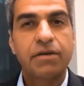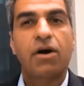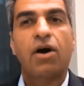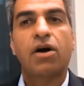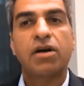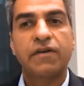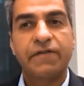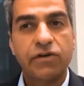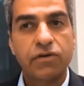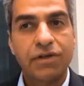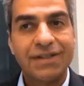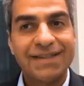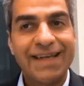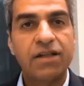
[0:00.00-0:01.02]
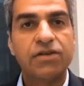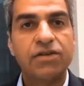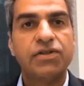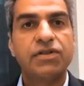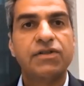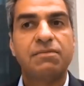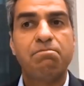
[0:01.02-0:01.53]
artificial
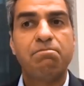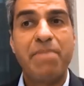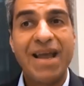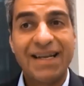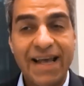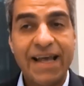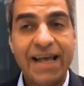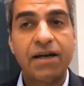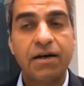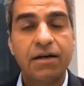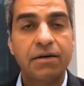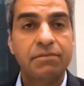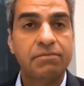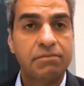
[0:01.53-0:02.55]
intelligence, big data.